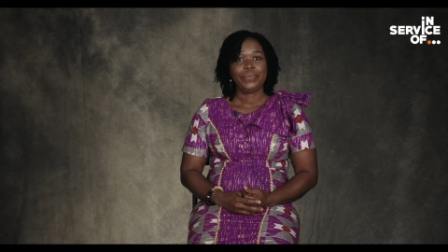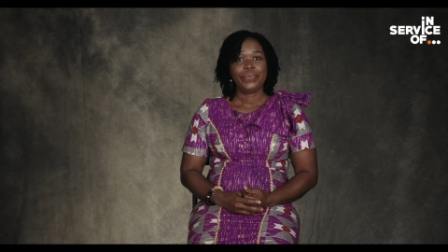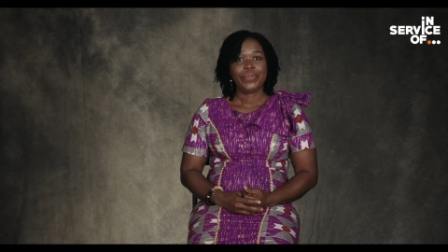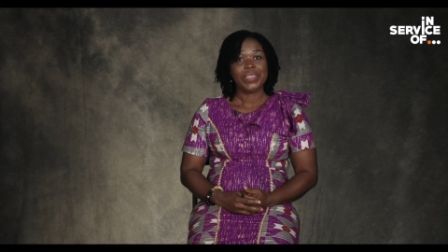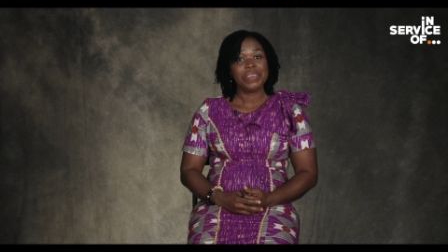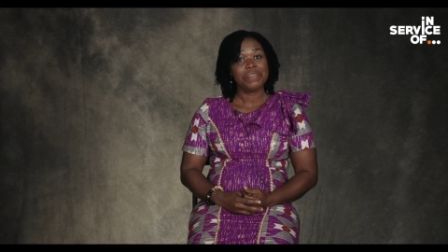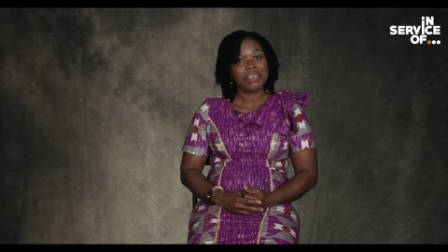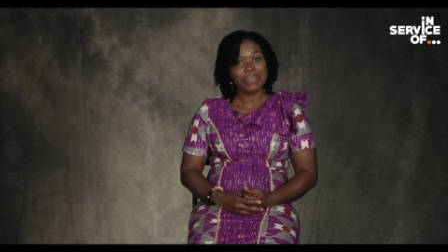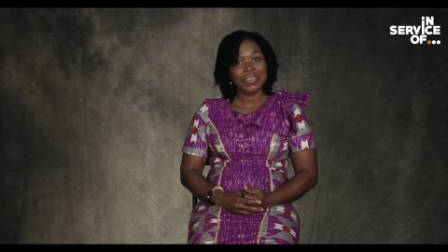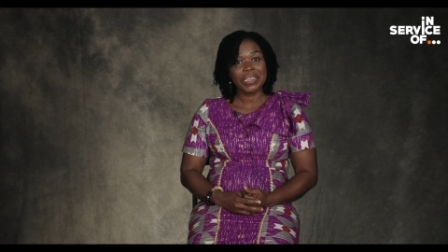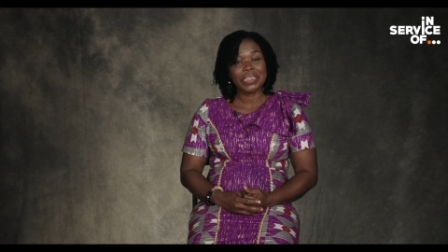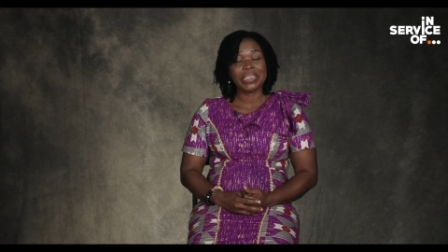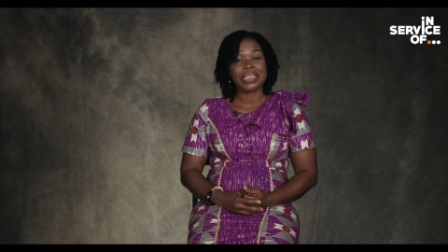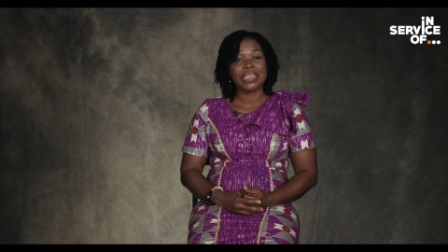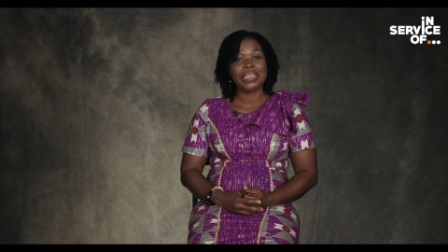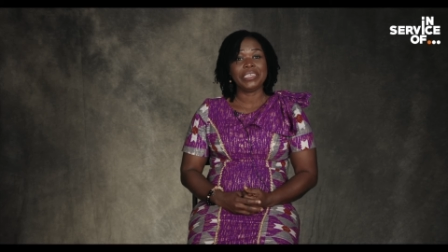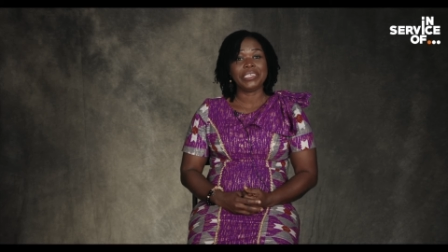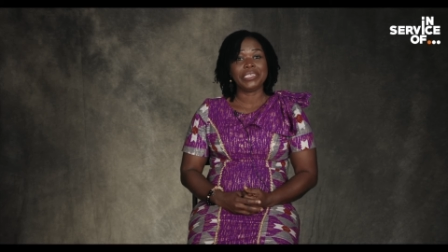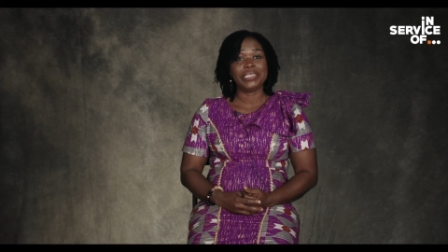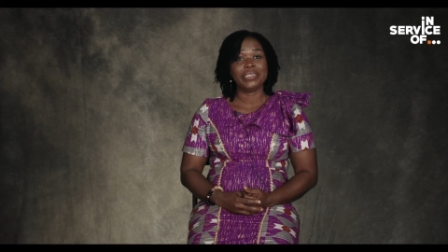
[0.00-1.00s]
Absolutely.
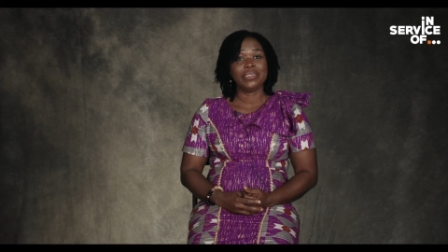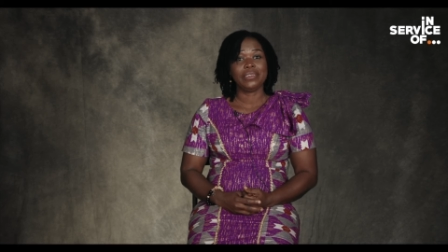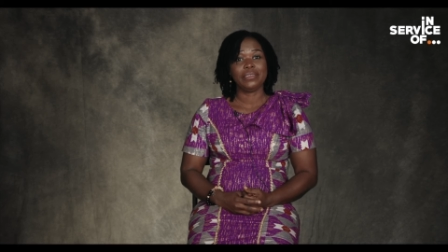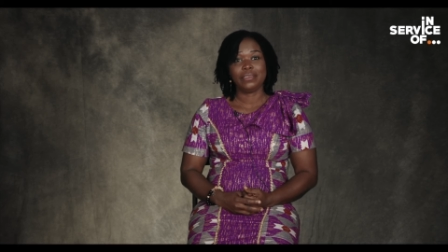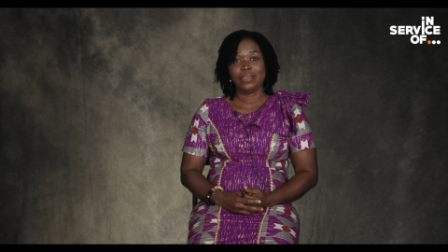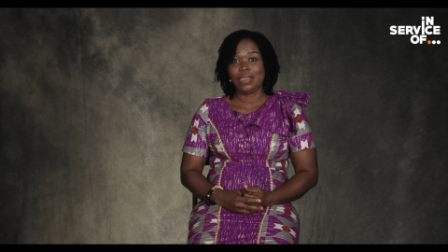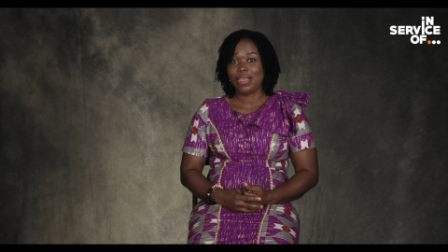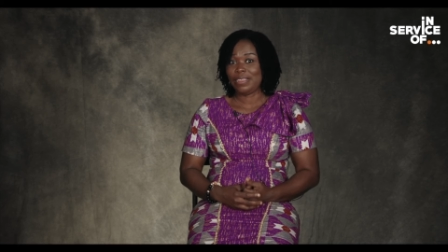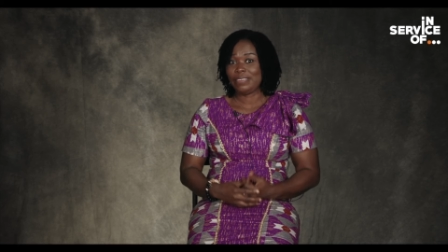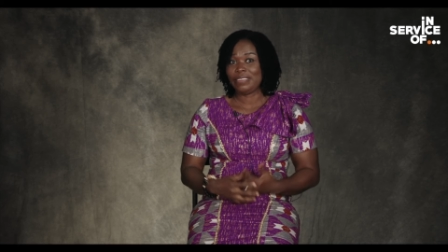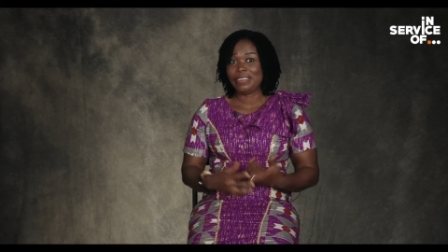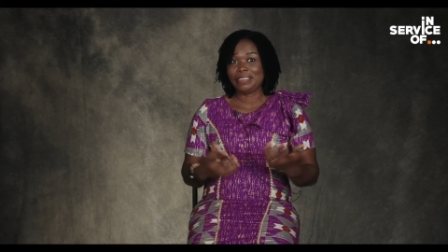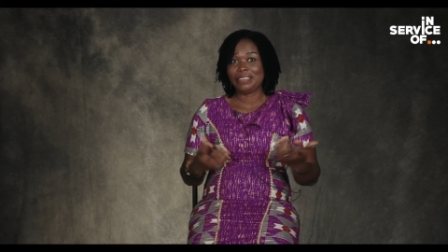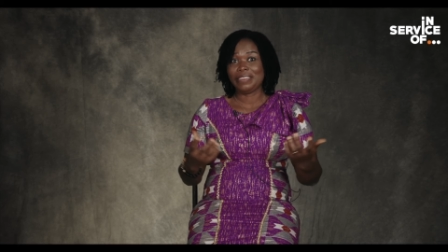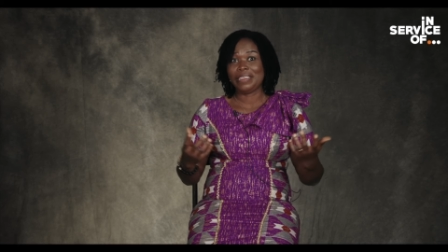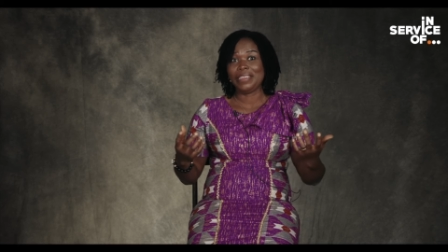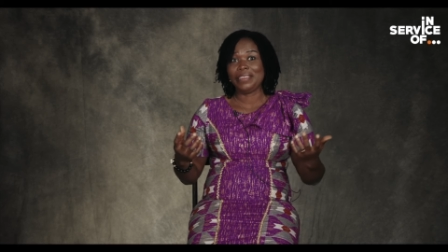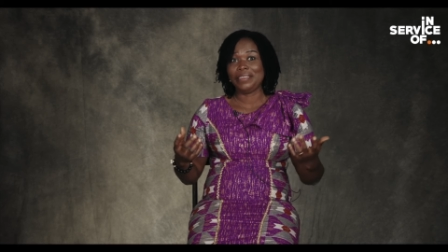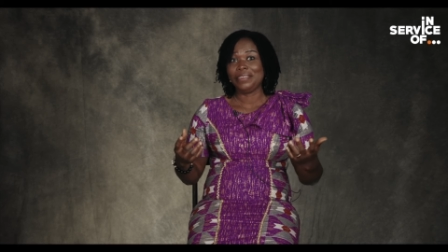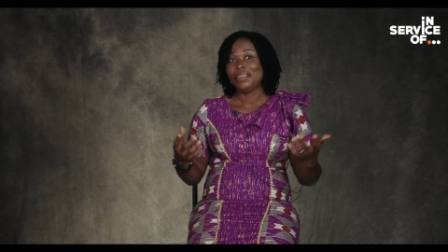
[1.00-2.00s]
Education, as they
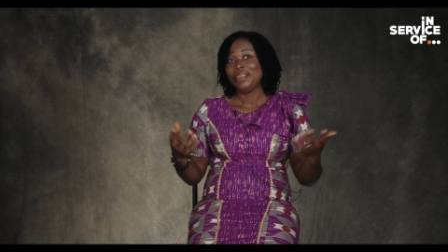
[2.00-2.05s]
say,